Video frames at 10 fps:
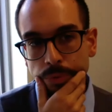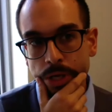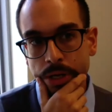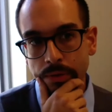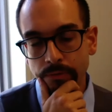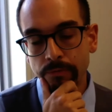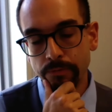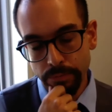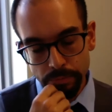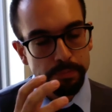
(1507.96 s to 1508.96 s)
will
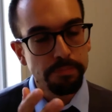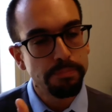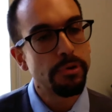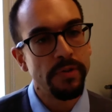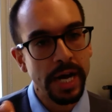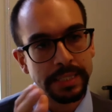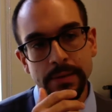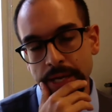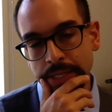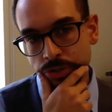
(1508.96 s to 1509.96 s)
provide
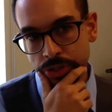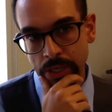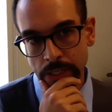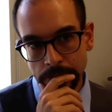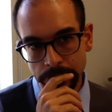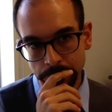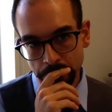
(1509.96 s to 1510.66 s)
some answers at least.